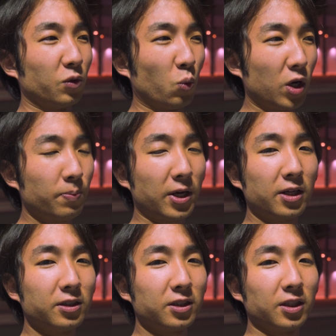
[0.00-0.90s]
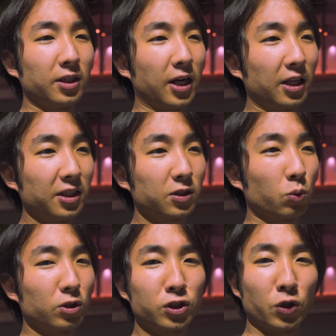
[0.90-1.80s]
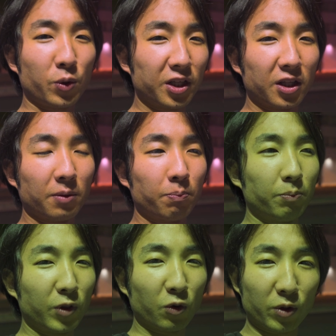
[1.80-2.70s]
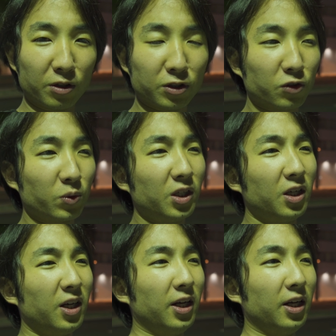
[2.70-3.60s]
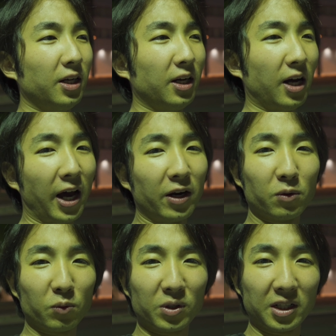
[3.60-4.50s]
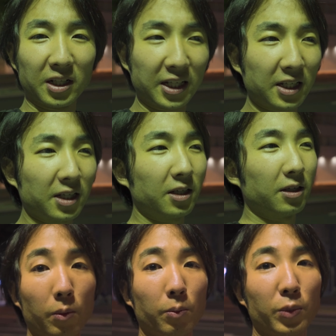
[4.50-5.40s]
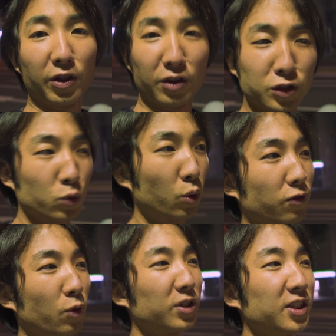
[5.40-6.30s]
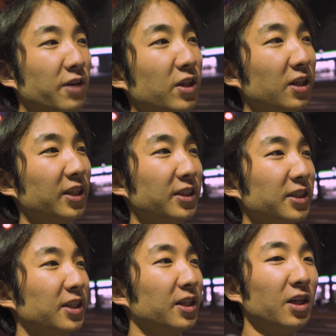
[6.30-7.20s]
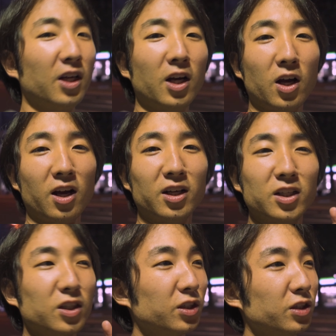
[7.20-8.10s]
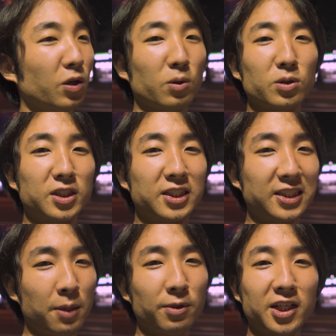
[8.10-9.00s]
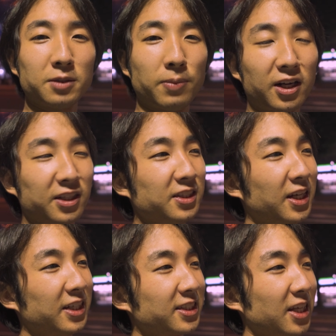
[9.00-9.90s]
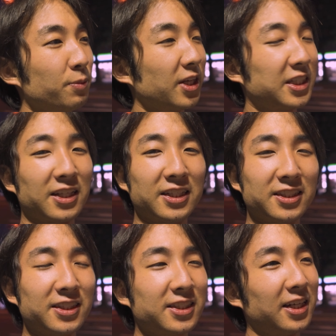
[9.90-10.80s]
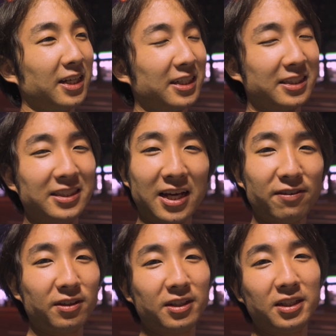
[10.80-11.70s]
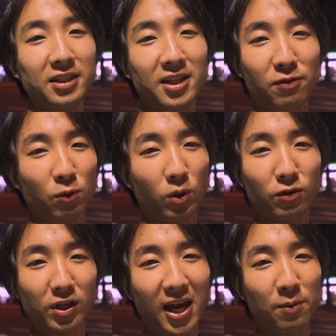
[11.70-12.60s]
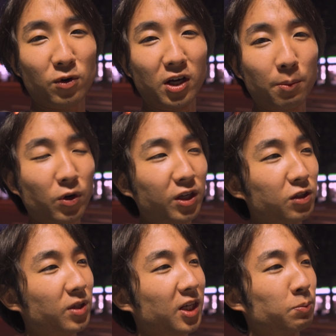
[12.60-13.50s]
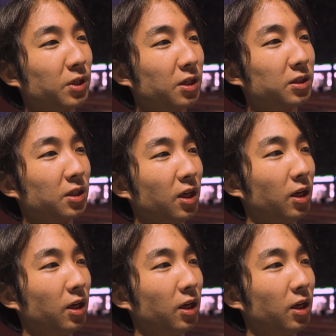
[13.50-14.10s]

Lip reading: the white balancing, at least what's showing in the rear screen, I don't really like it. But this 24-70 lens, stabilized body and stabilized lenses, definitely need that for whatever camera I upgrade to next, because